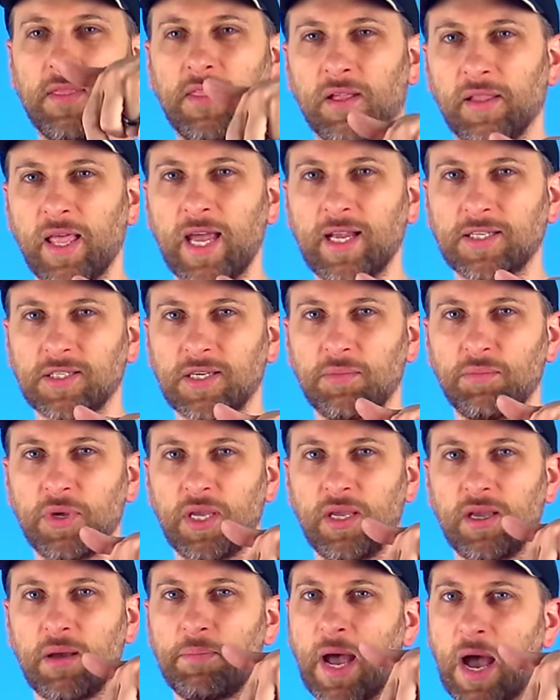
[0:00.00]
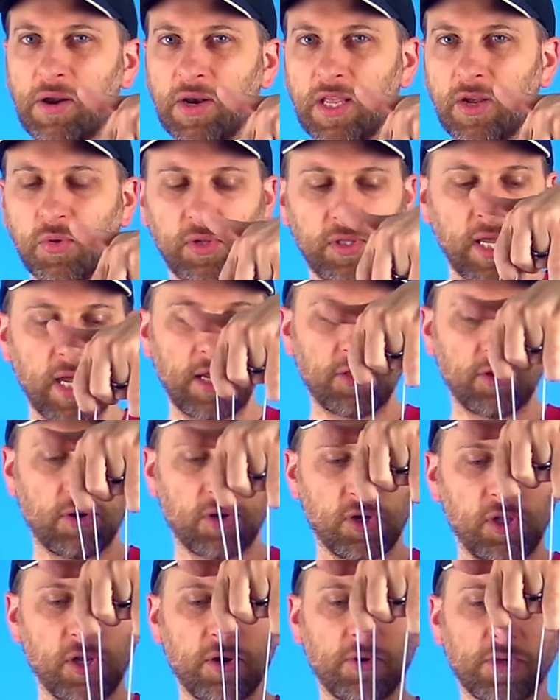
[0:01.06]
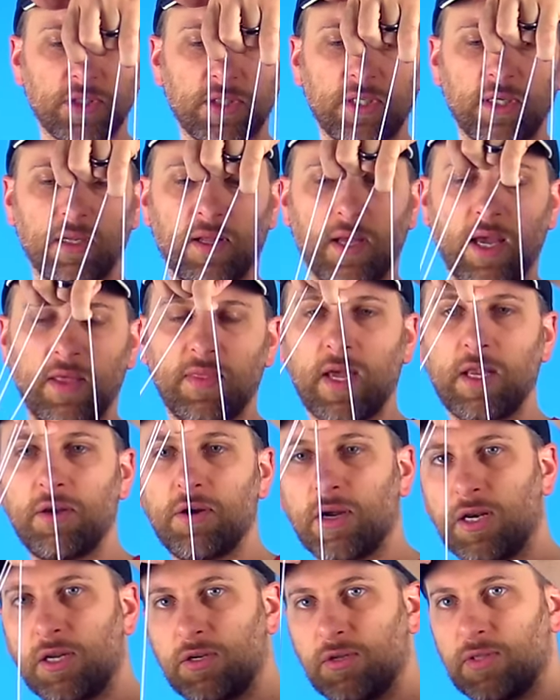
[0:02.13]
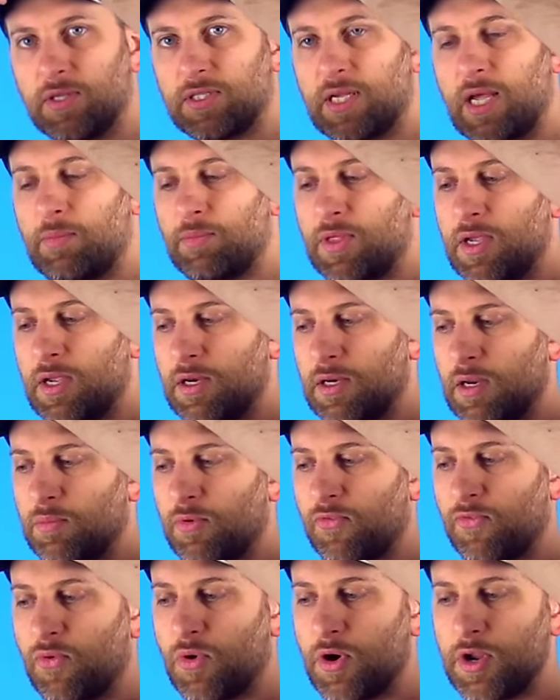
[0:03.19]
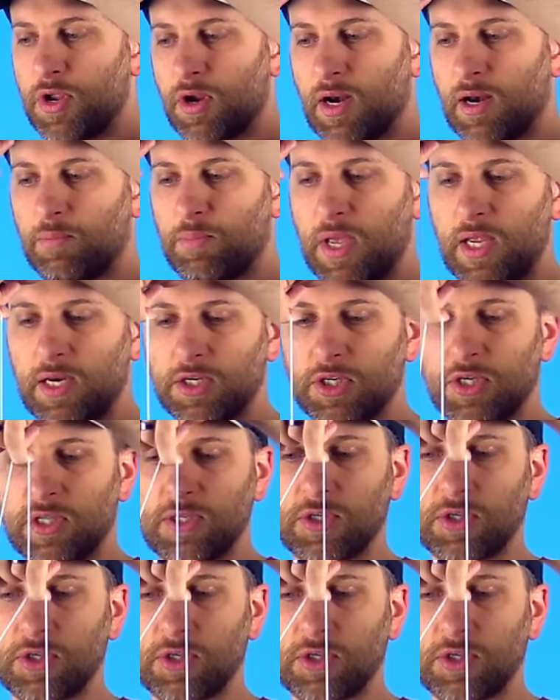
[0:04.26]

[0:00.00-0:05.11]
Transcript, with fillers: the legs to be about equal length or close, and then you're going to do the same thing you did before. You're going to pinch the